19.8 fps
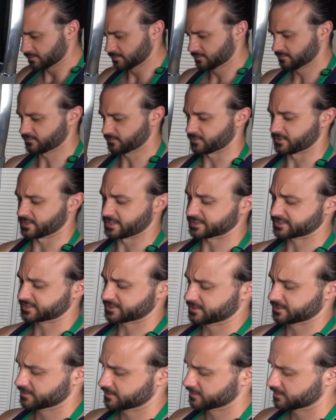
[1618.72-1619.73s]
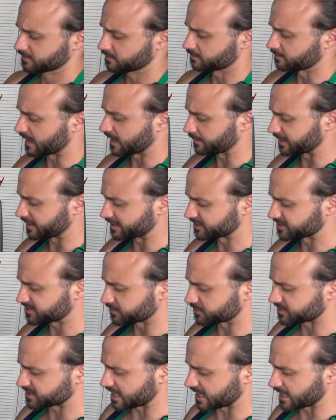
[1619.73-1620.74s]
for this. Maybe in
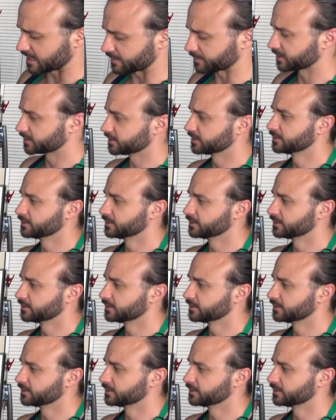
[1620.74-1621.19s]
due time,